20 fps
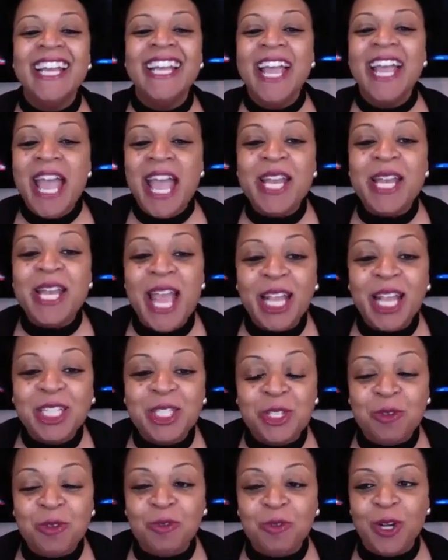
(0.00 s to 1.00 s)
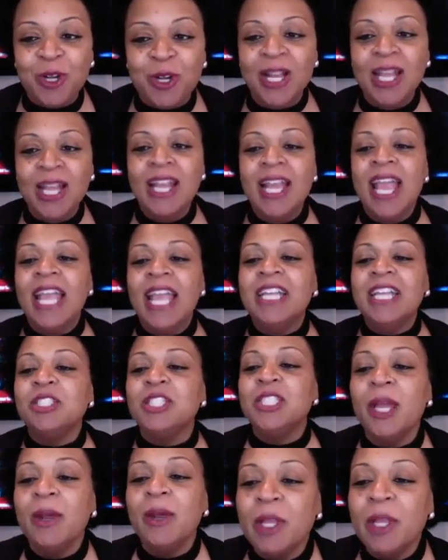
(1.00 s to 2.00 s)
an extrovert and
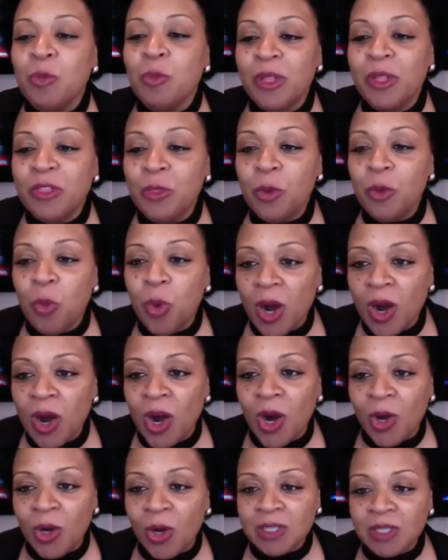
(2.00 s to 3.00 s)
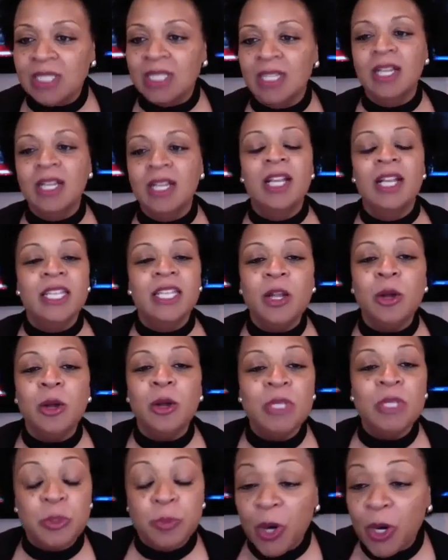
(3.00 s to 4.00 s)
sharing with the world. You know,
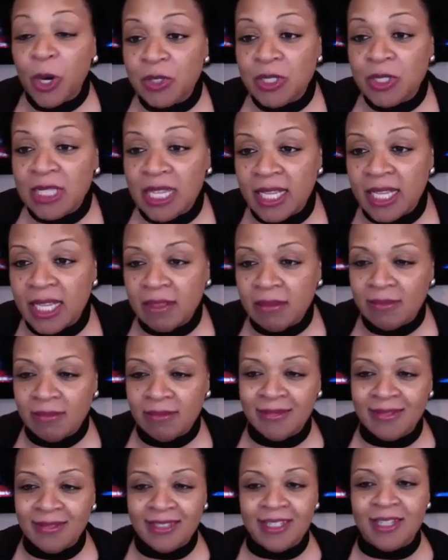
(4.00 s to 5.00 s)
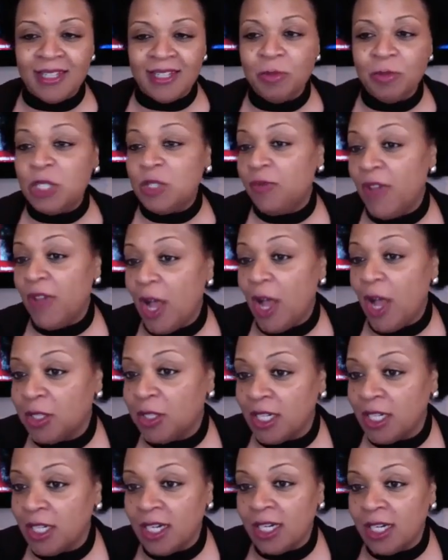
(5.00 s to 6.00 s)
Miss Person, Miss
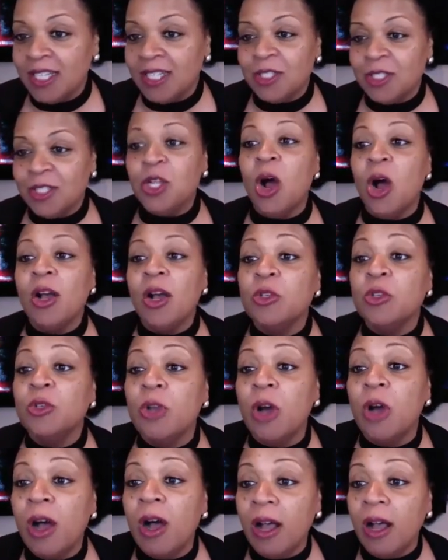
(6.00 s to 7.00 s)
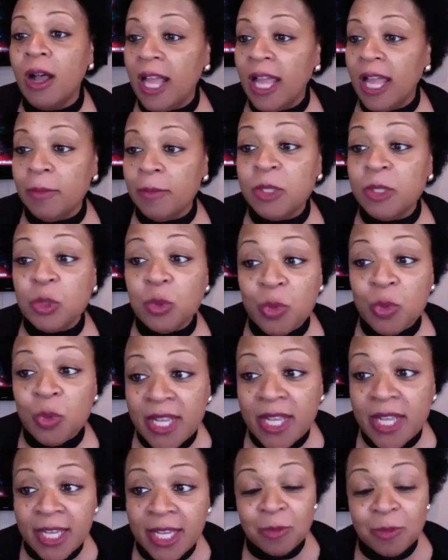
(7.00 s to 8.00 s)
Felder, y'all, hey, Ms.
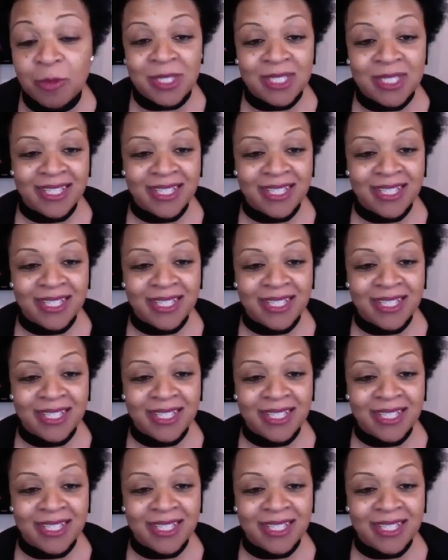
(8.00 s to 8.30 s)
Williams,